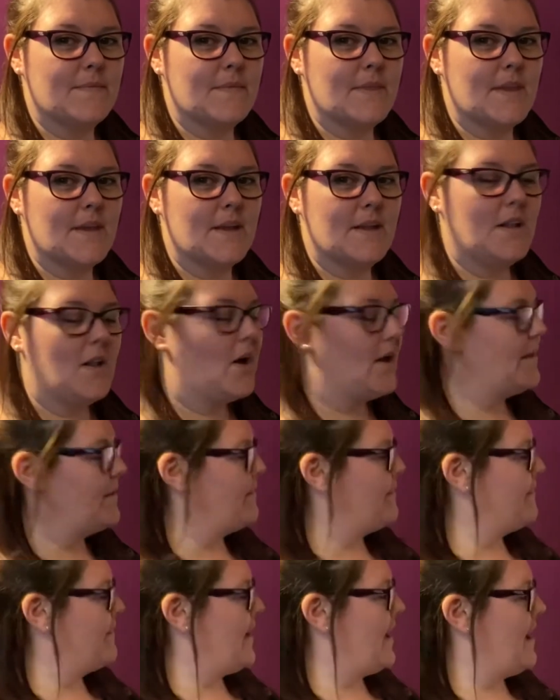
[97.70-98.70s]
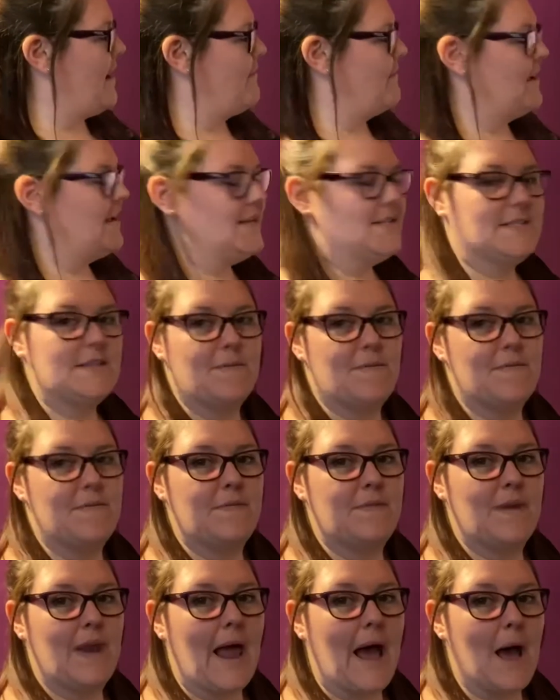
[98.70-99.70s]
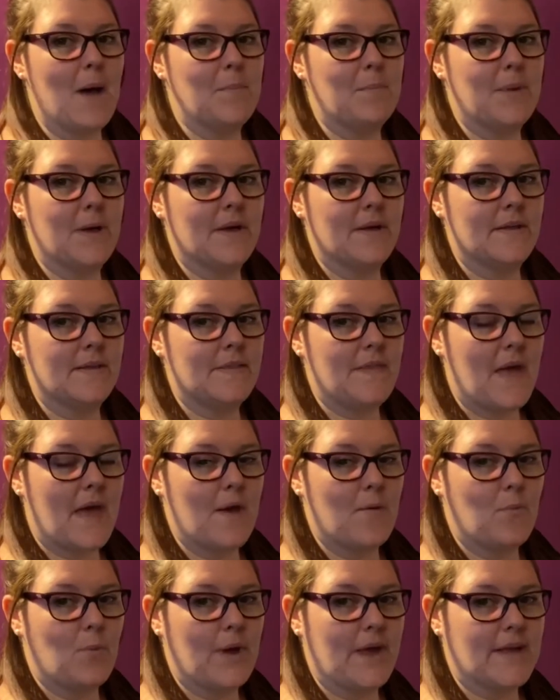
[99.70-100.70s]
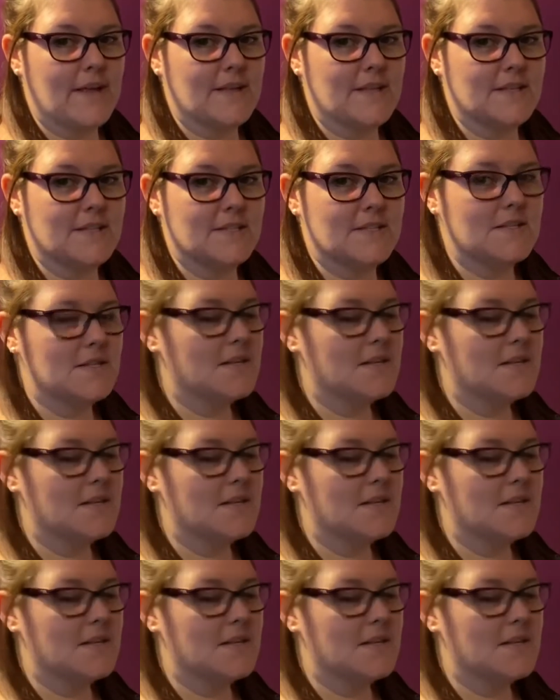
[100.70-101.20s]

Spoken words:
like fairies flap their wings.